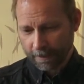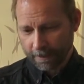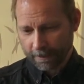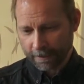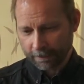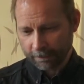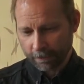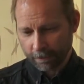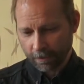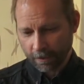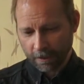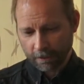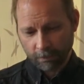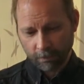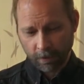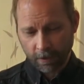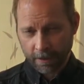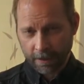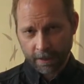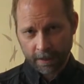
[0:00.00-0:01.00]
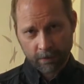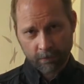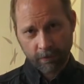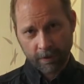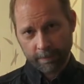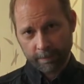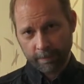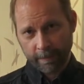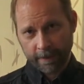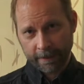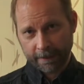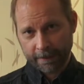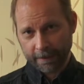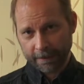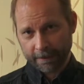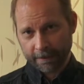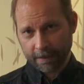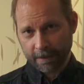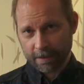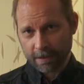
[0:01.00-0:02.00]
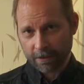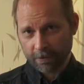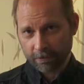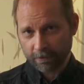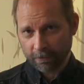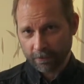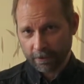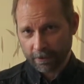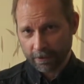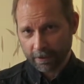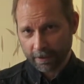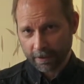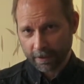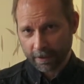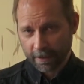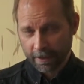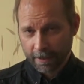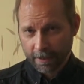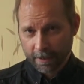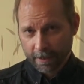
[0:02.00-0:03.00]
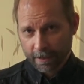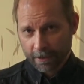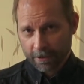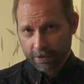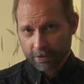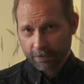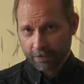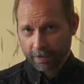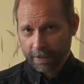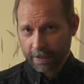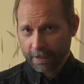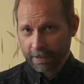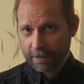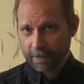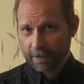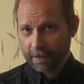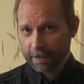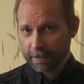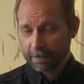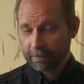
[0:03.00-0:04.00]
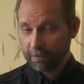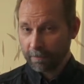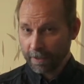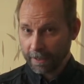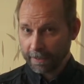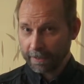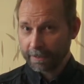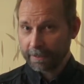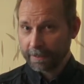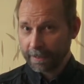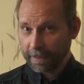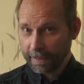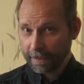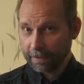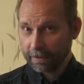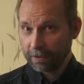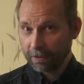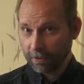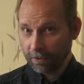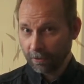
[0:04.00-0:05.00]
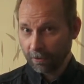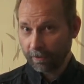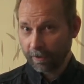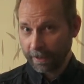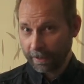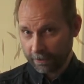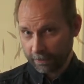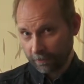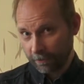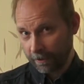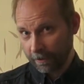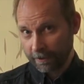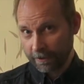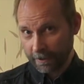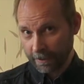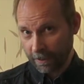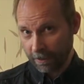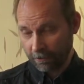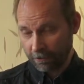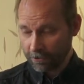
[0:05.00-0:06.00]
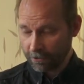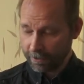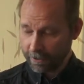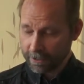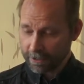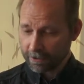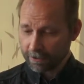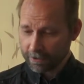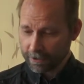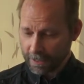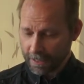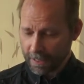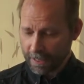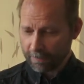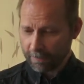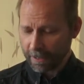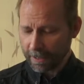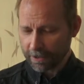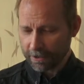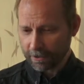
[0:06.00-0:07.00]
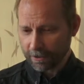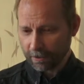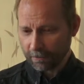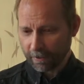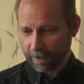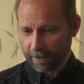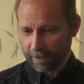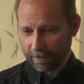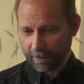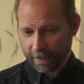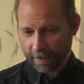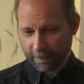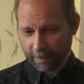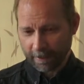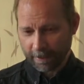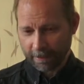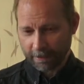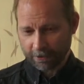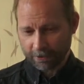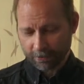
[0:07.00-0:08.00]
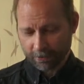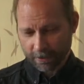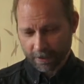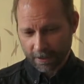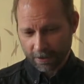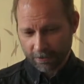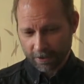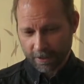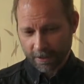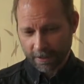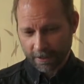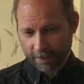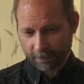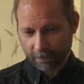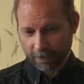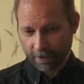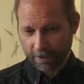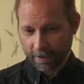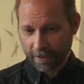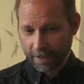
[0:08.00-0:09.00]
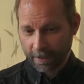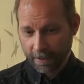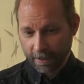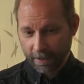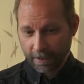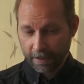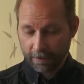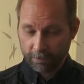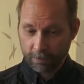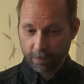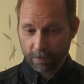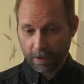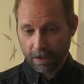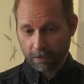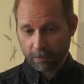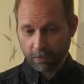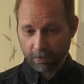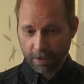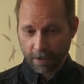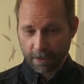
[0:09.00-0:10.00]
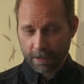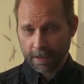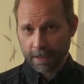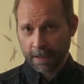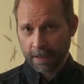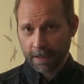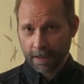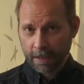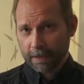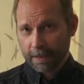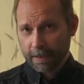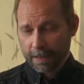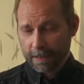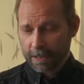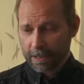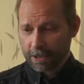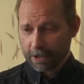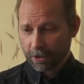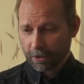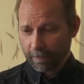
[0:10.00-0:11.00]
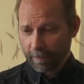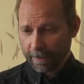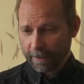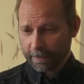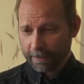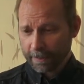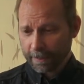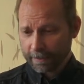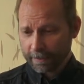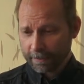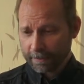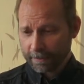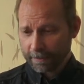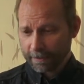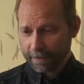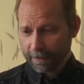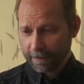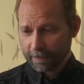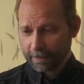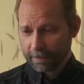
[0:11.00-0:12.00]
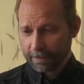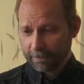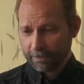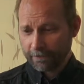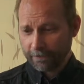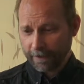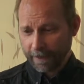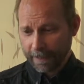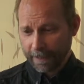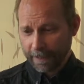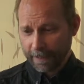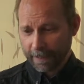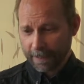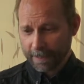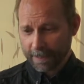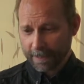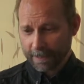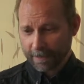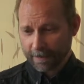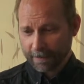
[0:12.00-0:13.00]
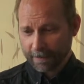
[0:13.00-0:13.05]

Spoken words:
if you have one equipment that doesn't work, so then it might take the whole network down. So it's the same actually with the NMEA 2000 network. If you have one instrument that fails,